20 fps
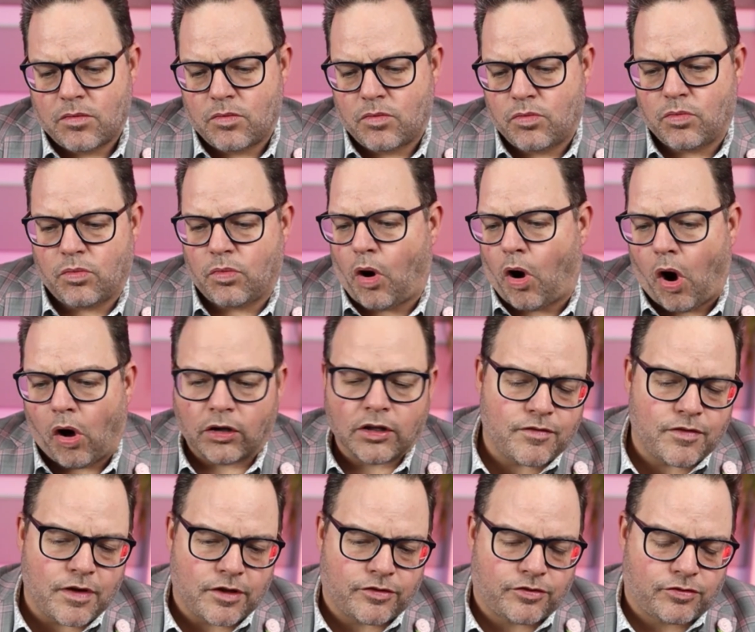All
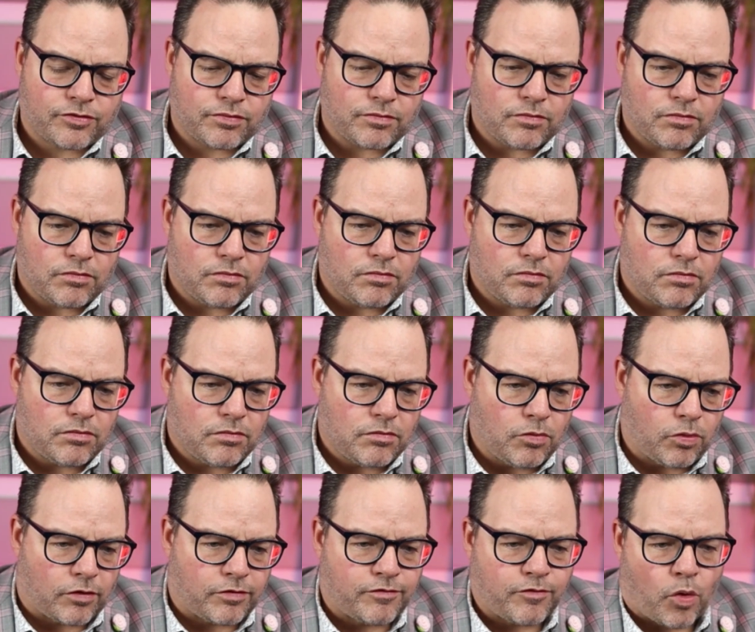of us
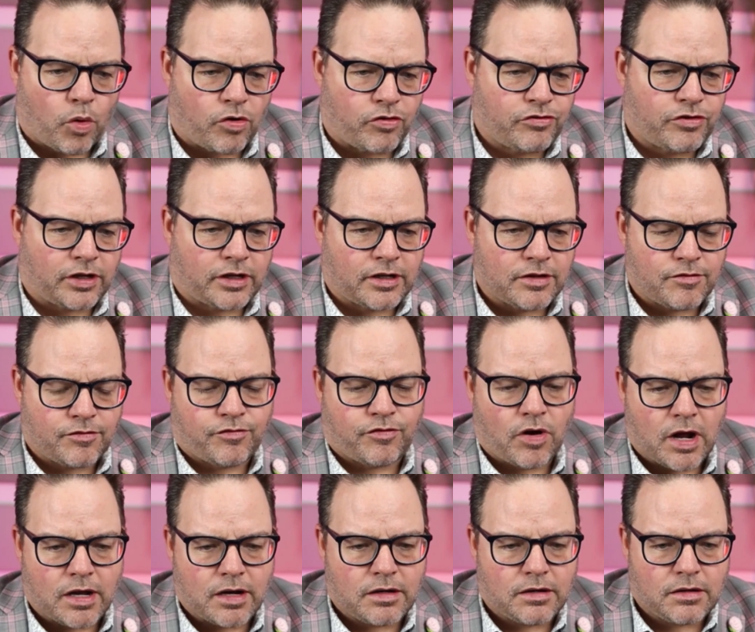were forced to
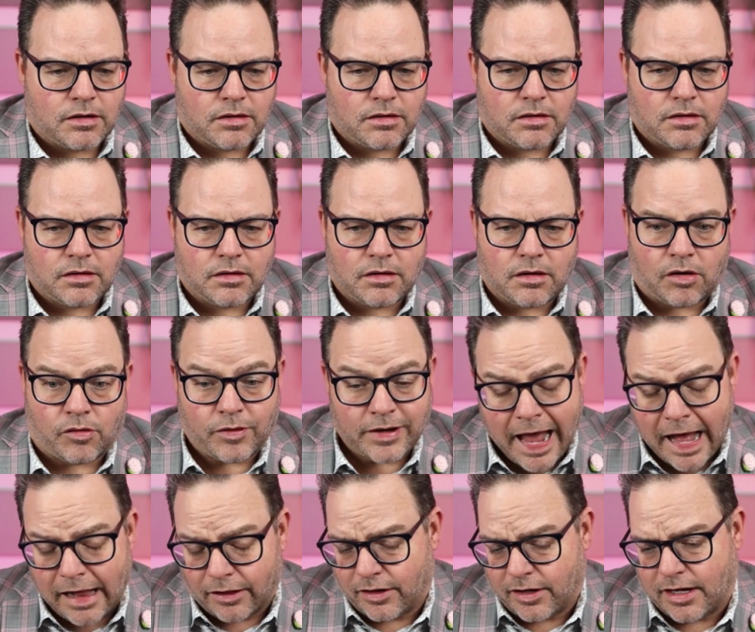confront a
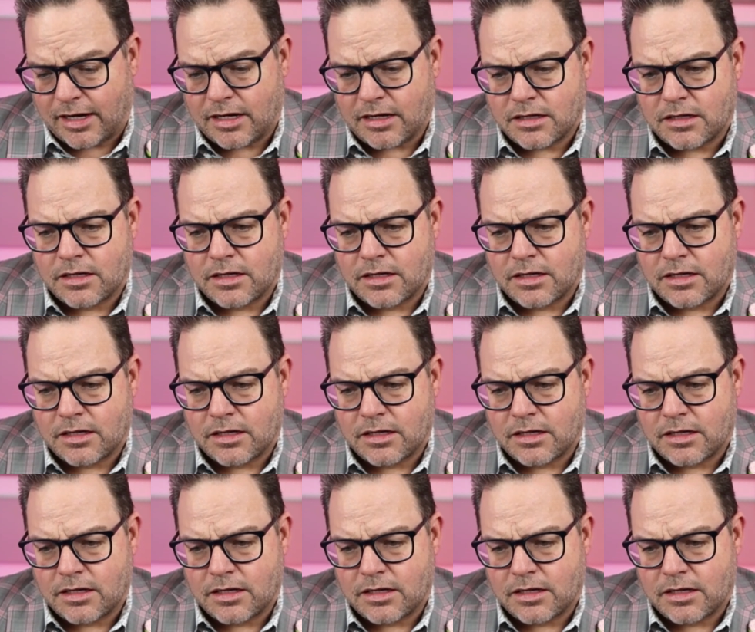reality,